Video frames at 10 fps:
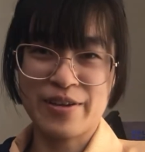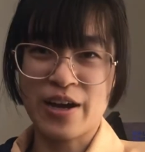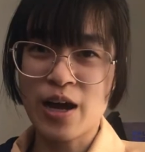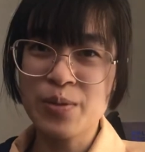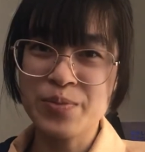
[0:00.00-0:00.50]

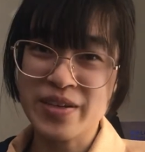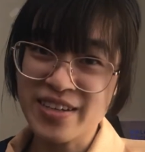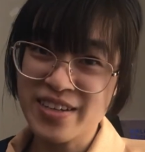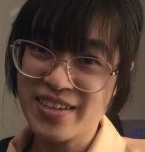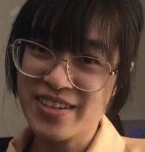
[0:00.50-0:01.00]

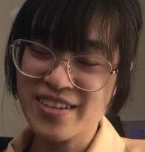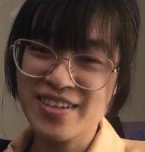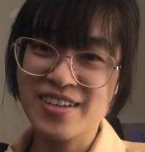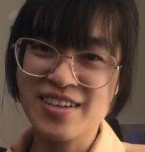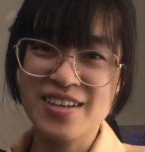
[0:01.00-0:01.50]
copied
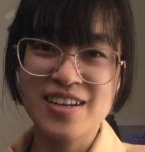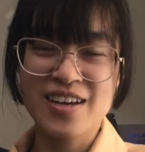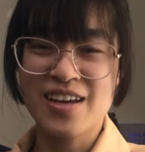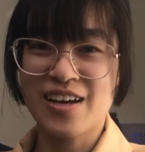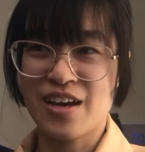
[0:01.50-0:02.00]

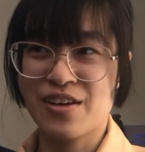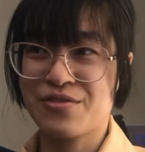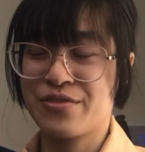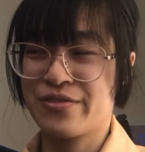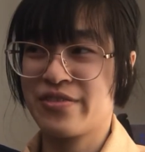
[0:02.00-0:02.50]

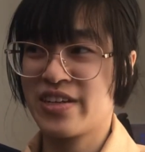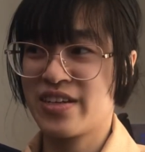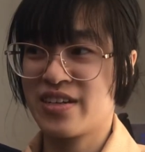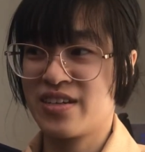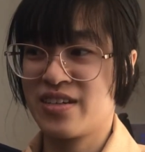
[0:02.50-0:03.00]
off of like